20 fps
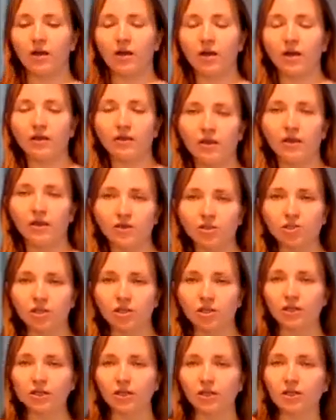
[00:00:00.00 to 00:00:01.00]
And then just
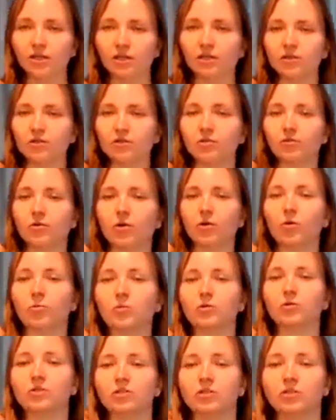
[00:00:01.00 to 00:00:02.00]
to the
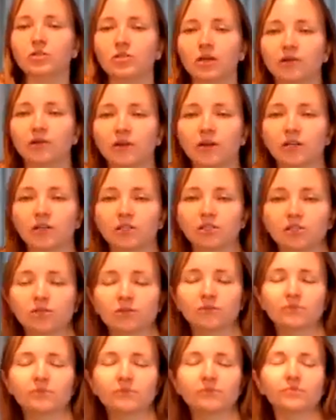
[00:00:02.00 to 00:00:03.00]
opposite
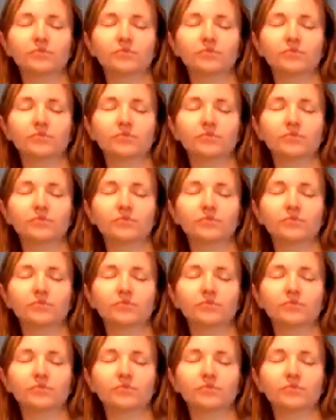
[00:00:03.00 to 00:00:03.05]
direction.